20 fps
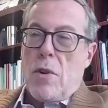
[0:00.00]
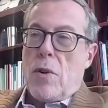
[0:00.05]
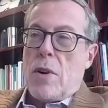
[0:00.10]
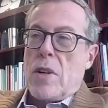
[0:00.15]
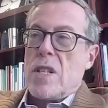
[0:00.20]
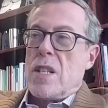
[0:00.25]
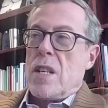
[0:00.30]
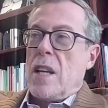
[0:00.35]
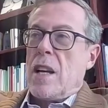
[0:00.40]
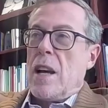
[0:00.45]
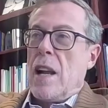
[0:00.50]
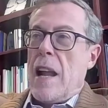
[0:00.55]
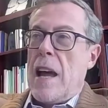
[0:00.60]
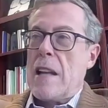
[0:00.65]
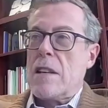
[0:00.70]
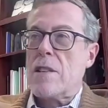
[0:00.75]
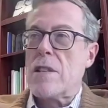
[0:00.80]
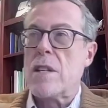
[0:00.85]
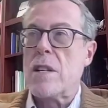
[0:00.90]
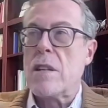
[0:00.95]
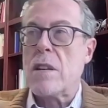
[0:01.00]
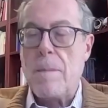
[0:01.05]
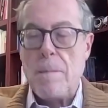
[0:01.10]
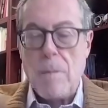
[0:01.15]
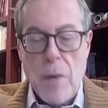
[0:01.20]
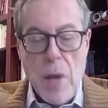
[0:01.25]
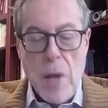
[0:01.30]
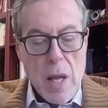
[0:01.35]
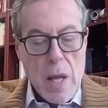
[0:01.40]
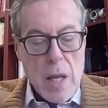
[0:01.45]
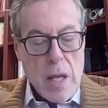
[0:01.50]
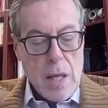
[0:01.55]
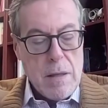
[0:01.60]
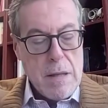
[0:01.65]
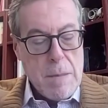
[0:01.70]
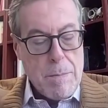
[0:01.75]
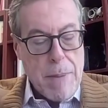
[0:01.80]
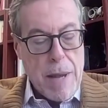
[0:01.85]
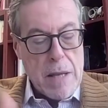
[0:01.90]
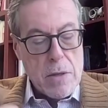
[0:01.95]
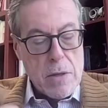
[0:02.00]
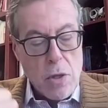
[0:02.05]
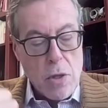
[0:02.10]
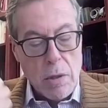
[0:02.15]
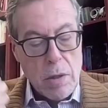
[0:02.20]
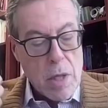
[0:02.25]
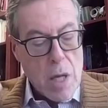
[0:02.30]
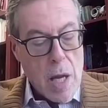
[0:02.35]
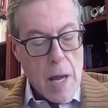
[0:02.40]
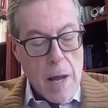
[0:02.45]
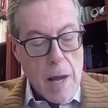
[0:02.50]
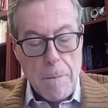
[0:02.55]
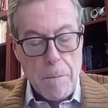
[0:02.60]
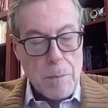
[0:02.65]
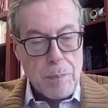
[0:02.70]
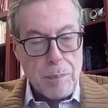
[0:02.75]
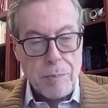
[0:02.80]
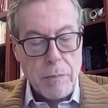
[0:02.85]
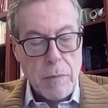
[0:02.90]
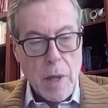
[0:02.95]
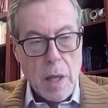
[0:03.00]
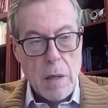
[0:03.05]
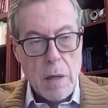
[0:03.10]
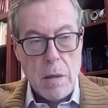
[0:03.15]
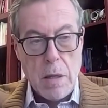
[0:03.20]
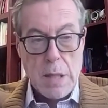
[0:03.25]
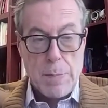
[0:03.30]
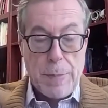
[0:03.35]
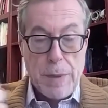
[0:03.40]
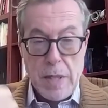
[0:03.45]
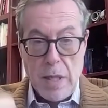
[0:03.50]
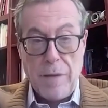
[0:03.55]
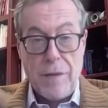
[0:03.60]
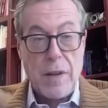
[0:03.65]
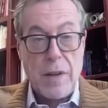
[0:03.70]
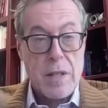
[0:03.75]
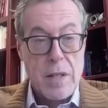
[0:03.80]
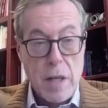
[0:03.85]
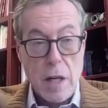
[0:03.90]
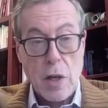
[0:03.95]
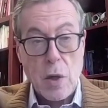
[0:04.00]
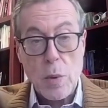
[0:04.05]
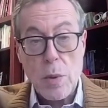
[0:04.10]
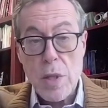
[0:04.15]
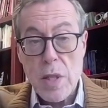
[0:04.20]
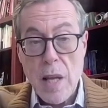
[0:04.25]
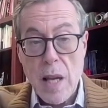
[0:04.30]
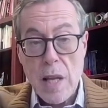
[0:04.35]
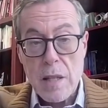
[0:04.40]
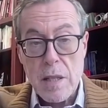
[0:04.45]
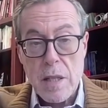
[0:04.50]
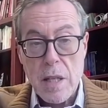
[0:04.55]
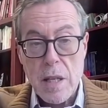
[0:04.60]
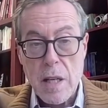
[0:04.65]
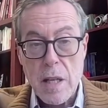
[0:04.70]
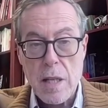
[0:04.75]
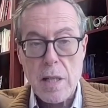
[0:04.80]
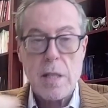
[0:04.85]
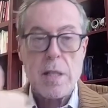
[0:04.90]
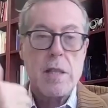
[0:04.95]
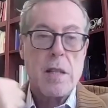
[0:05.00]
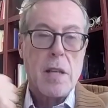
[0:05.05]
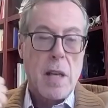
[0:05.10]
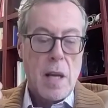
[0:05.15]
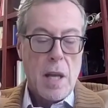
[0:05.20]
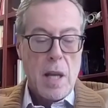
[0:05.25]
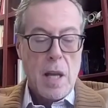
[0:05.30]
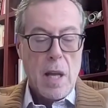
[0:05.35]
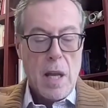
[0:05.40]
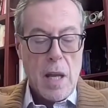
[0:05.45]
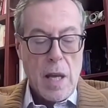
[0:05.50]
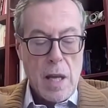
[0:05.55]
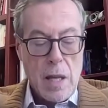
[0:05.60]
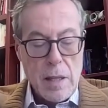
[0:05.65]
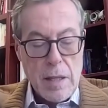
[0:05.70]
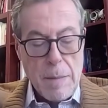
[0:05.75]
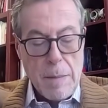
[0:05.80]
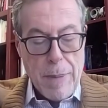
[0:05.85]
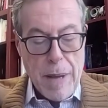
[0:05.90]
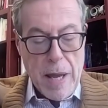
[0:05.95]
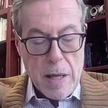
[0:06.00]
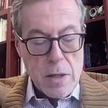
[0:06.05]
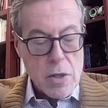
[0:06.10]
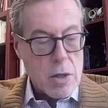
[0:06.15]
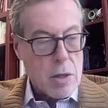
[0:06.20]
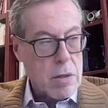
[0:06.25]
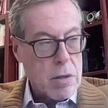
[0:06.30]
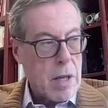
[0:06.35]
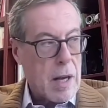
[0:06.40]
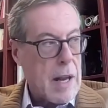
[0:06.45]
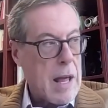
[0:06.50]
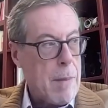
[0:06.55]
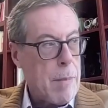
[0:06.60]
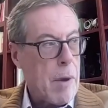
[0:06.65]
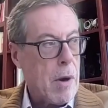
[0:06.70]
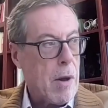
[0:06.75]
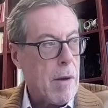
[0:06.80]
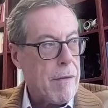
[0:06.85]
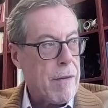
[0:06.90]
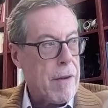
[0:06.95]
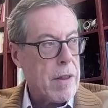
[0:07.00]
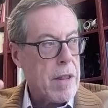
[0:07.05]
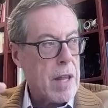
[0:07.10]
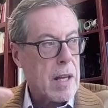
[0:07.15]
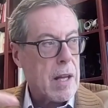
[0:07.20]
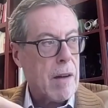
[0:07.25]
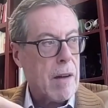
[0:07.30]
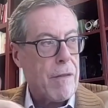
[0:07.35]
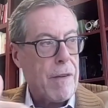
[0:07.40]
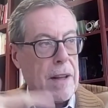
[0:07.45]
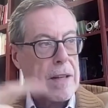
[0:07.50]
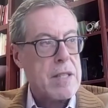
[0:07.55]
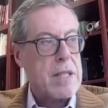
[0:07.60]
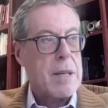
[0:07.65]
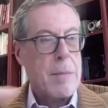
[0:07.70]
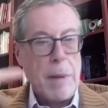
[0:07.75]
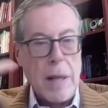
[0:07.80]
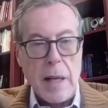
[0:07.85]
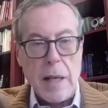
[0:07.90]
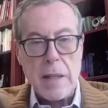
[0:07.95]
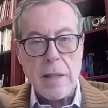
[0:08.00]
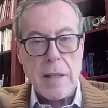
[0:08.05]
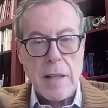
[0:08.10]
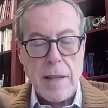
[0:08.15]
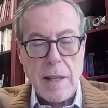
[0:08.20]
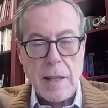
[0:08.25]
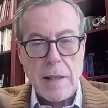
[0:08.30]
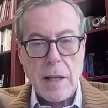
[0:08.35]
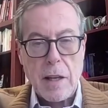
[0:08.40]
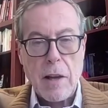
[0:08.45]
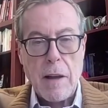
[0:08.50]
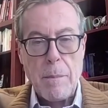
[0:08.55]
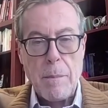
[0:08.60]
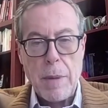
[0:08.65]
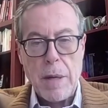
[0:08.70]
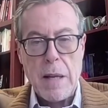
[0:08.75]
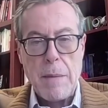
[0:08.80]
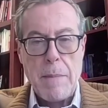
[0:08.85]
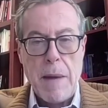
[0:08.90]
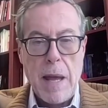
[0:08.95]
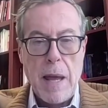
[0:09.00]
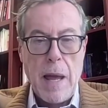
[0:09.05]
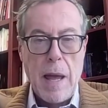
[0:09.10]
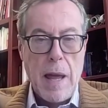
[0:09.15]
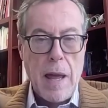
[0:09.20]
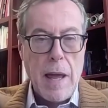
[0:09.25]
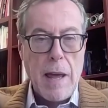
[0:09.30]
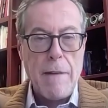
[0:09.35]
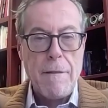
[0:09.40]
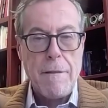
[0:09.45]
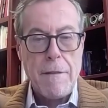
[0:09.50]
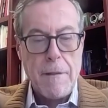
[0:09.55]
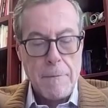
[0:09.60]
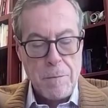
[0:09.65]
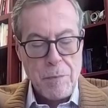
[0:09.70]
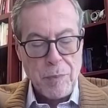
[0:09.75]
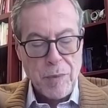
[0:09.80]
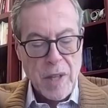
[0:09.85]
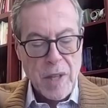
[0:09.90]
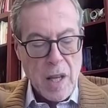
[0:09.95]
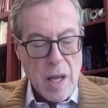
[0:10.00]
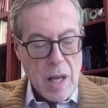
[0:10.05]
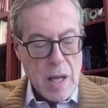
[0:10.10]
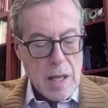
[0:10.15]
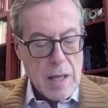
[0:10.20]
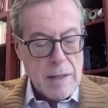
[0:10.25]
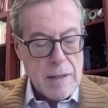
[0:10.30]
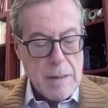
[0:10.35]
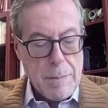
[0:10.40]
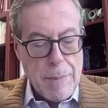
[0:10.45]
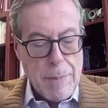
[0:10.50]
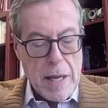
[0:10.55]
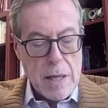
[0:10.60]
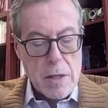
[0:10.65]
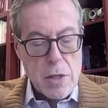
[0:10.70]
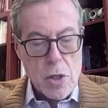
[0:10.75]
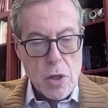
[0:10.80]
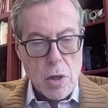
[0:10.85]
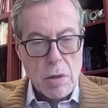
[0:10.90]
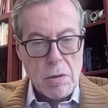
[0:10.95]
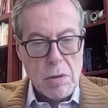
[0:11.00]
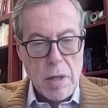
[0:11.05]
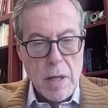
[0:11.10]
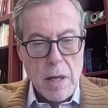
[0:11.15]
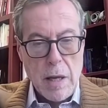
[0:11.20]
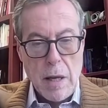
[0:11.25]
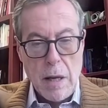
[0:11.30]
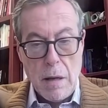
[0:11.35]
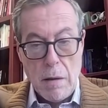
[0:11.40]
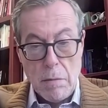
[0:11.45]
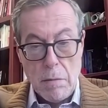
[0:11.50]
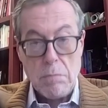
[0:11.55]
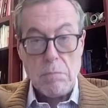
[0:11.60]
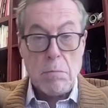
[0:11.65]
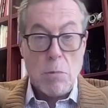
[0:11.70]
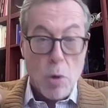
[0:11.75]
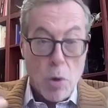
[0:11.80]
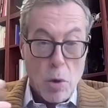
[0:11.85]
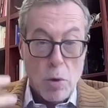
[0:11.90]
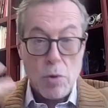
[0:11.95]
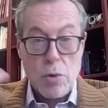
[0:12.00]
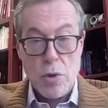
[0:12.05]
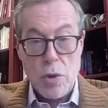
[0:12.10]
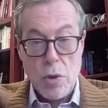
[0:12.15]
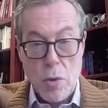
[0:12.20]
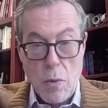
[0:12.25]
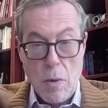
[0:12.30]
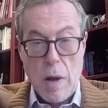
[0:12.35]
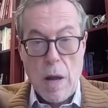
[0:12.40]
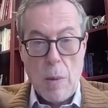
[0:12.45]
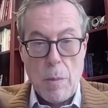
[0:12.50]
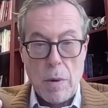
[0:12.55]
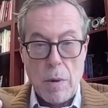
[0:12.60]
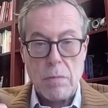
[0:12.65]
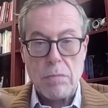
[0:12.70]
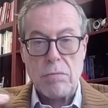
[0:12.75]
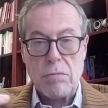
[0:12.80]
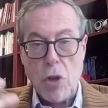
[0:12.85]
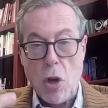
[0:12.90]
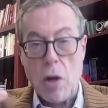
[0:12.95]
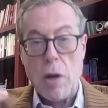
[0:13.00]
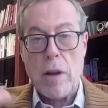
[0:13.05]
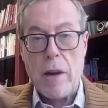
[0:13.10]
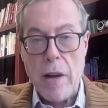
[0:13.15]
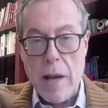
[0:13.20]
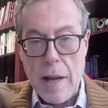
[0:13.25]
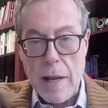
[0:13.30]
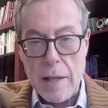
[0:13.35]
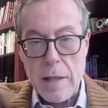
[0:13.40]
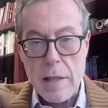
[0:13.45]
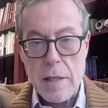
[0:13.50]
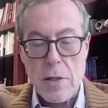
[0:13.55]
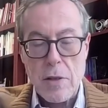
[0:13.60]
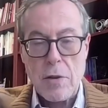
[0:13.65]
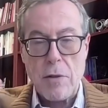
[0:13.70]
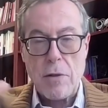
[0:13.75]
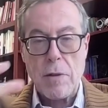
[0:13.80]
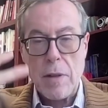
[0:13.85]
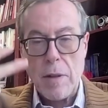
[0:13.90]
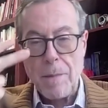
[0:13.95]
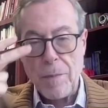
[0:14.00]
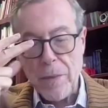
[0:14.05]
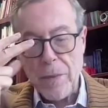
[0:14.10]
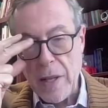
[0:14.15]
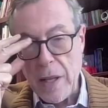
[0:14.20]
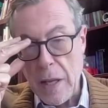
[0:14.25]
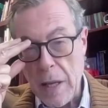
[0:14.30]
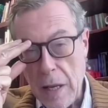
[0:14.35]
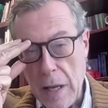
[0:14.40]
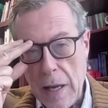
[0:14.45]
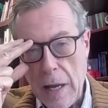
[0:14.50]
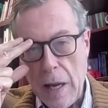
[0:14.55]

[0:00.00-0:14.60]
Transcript: or a single answer. It depends on the specific circumstances. It depends on the level of ethical flexibility that the company may have. It depends on also our tolerance in